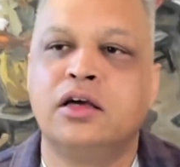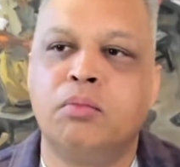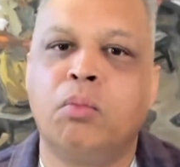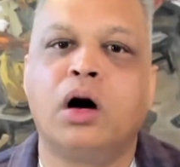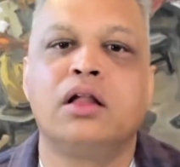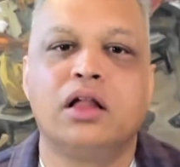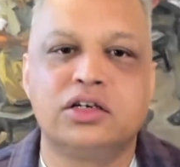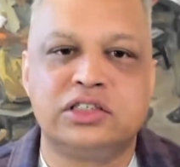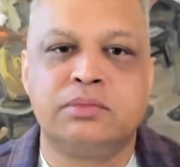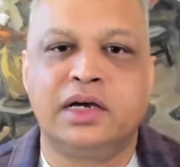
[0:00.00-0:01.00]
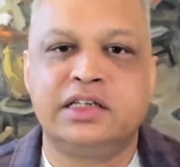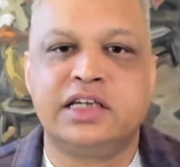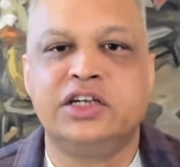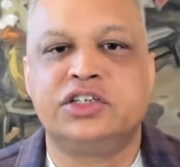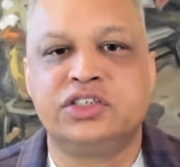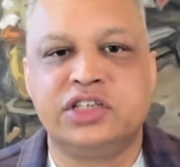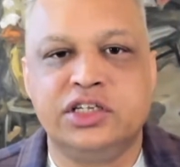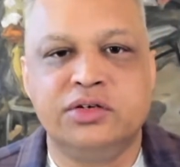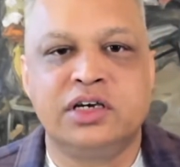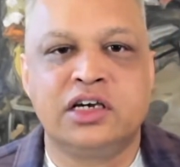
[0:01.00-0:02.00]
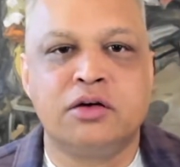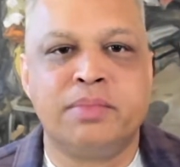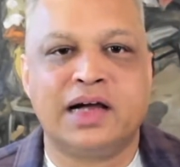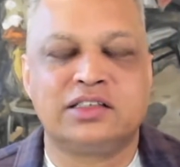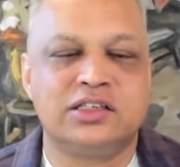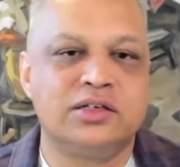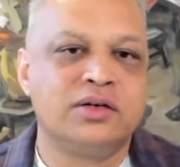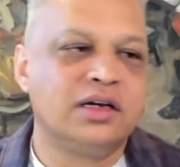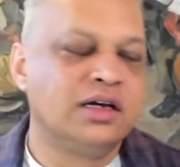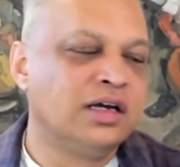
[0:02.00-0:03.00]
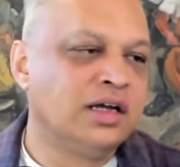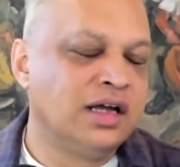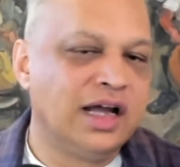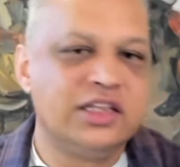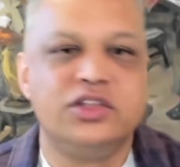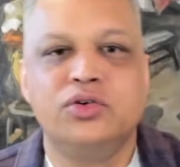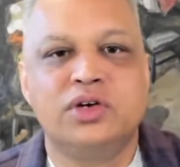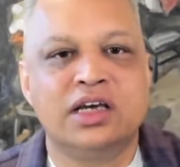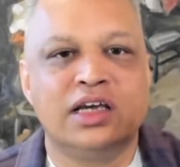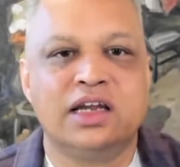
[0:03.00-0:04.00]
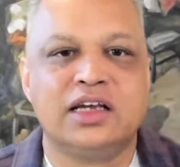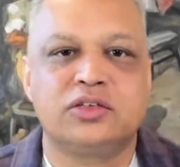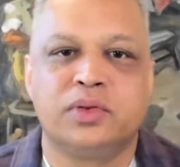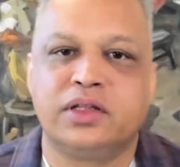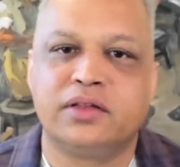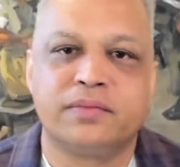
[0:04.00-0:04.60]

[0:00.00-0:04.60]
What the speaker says: monologues and meditations that you can go back to and you can connect with.